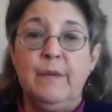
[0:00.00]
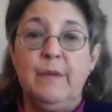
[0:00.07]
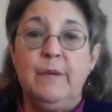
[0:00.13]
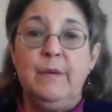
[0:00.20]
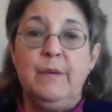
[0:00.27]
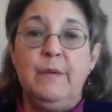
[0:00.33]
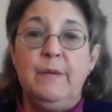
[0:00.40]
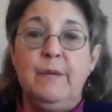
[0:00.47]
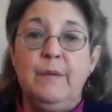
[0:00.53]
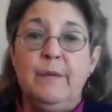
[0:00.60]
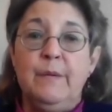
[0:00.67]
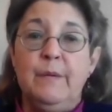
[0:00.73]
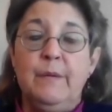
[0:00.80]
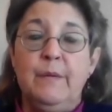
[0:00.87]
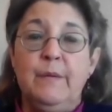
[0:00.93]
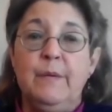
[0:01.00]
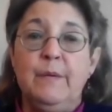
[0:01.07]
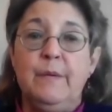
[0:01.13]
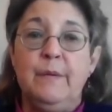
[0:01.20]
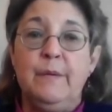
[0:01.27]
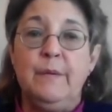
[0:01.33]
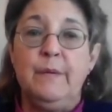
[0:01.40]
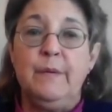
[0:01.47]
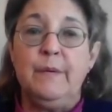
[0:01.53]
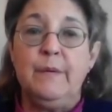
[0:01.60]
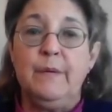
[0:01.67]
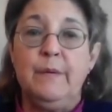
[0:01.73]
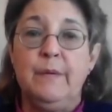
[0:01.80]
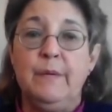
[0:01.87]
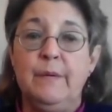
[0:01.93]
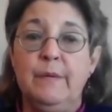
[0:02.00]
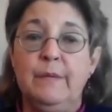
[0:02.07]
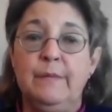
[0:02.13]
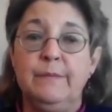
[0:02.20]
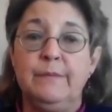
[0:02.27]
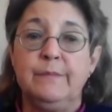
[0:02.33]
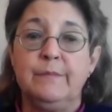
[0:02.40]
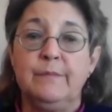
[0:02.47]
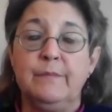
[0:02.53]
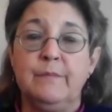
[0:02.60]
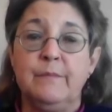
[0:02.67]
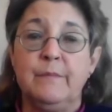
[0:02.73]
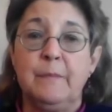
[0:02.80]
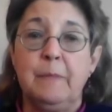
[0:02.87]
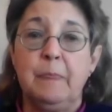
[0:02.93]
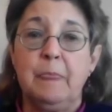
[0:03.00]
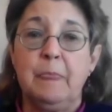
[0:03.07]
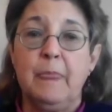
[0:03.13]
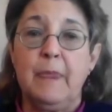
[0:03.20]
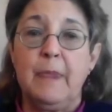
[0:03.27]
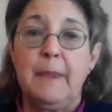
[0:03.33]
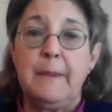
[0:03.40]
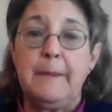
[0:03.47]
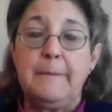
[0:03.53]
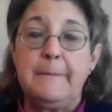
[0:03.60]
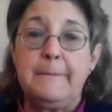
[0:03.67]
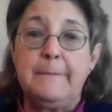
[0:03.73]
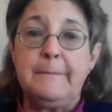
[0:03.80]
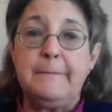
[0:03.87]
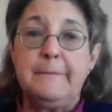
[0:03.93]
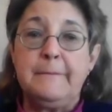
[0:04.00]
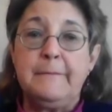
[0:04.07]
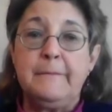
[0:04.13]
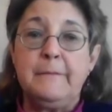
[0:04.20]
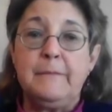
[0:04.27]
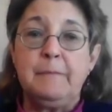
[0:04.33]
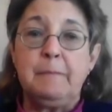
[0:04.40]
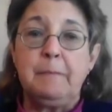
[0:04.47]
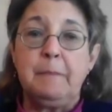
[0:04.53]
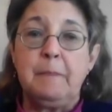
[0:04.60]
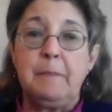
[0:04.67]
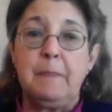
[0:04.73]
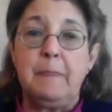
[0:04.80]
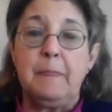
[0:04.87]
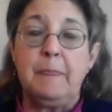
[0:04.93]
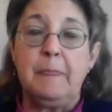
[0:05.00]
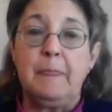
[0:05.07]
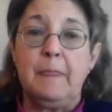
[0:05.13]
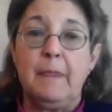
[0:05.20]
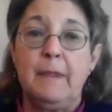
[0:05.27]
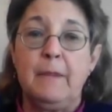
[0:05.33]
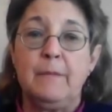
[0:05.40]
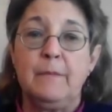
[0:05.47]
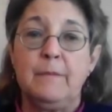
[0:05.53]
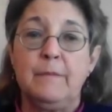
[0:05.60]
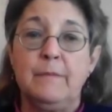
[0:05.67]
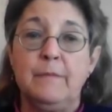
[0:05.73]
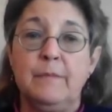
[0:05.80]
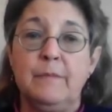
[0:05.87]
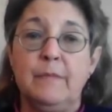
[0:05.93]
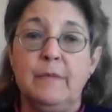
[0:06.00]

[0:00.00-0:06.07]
No words are spoken by the person on screen.